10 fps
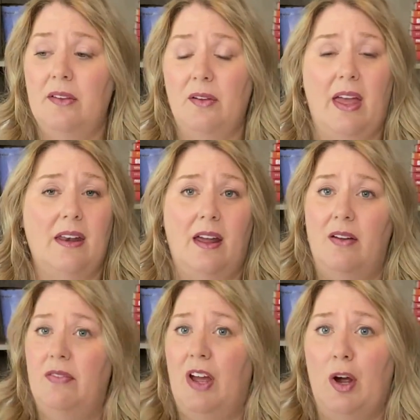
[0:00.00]
So again,
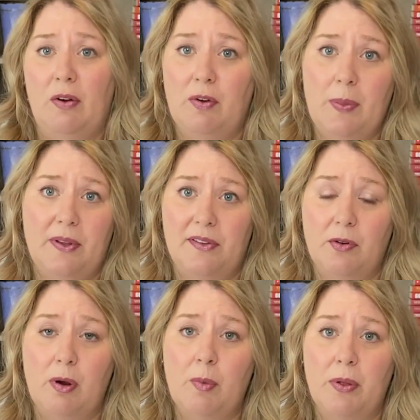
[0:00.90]
I've heard this
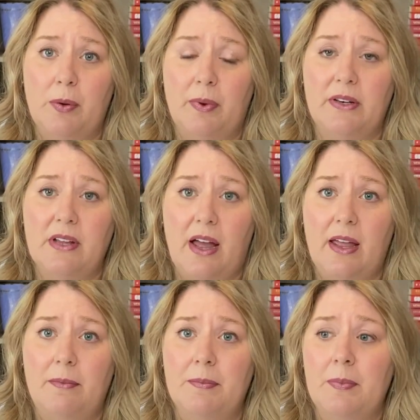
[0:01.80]
story more than one
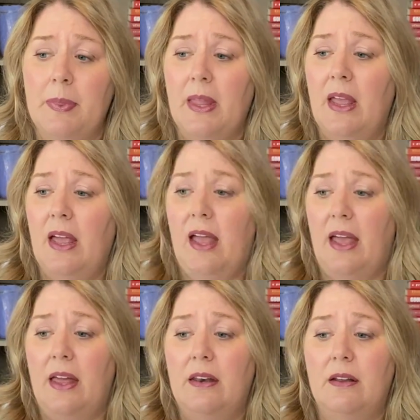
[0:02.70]
time.
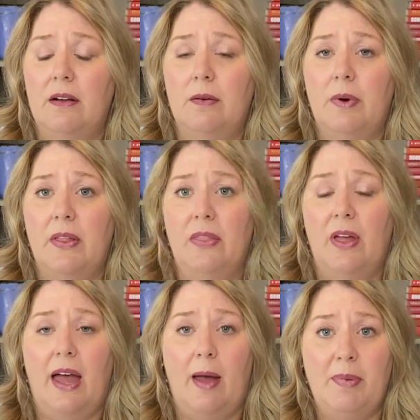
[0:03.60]
And what
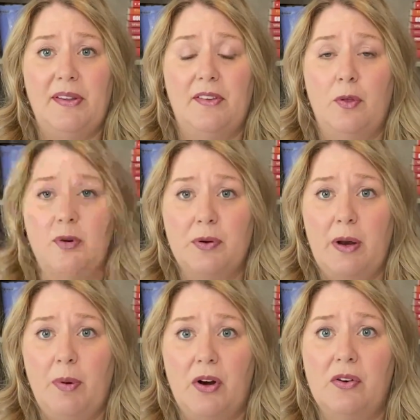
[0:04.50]
that happens to the
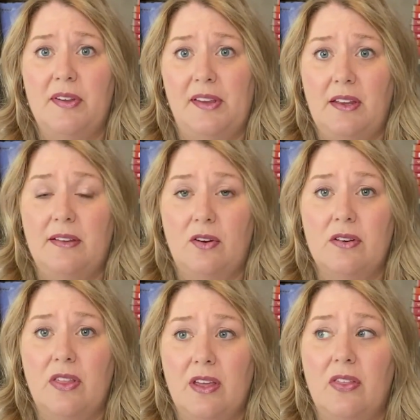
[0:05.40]
betrayed partner is they start
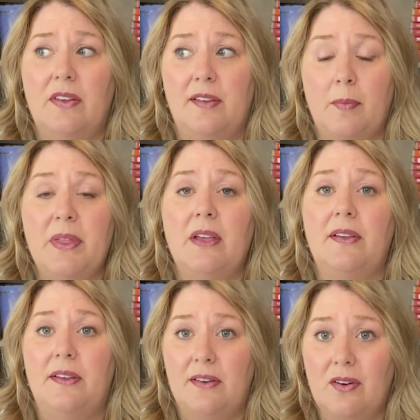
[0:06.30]
to think that something
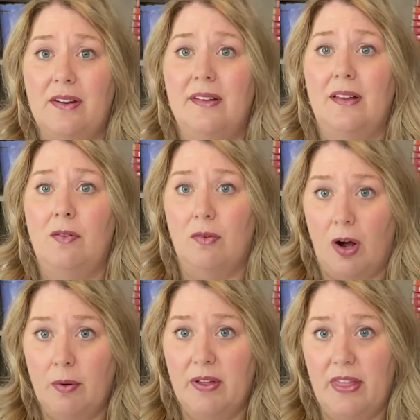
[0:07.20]
is seriously
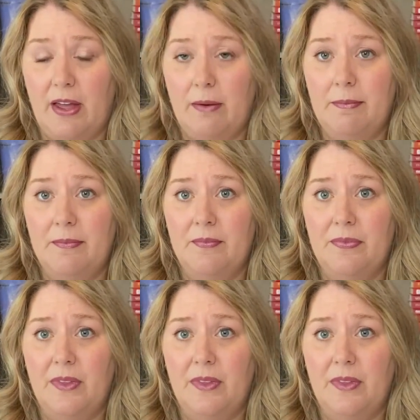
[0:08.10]
wrong with them